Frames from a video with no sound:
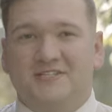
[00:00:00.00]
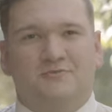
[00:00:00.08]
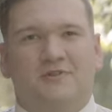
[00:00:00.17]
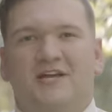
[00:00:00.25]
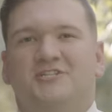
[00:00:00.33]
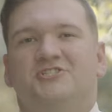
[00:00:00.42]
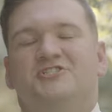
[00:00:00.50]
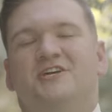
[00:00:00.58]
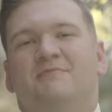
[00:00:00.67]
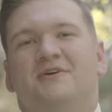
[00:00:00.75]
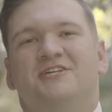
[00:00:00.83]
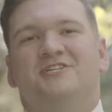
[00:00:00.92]
then take what
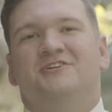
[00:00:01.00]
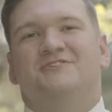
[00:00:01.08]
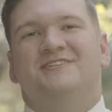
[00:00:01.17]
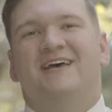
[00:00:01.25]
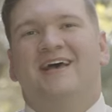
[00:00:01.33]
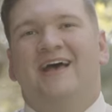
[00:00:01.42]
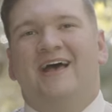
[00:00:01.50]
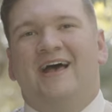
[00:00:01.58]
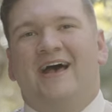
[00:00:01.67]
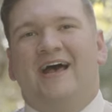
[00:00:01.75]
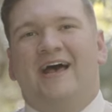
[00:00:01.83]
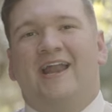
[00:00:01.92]
he says and then go get
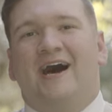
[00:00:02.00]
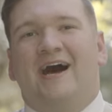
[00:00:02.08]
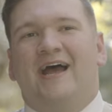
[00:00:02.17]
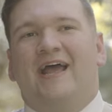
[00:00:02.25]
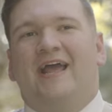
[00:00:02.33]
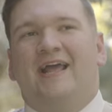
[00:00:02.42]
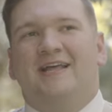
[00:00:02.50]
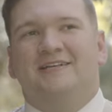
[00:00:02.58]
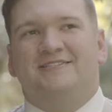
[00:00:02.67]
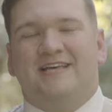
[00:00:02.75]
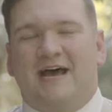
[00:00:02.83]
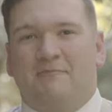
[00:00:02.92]
the groom. And
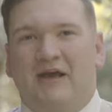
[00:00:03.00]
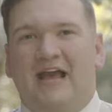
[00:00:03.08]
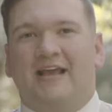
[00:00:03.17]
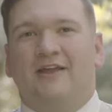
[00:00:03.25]
I'm literally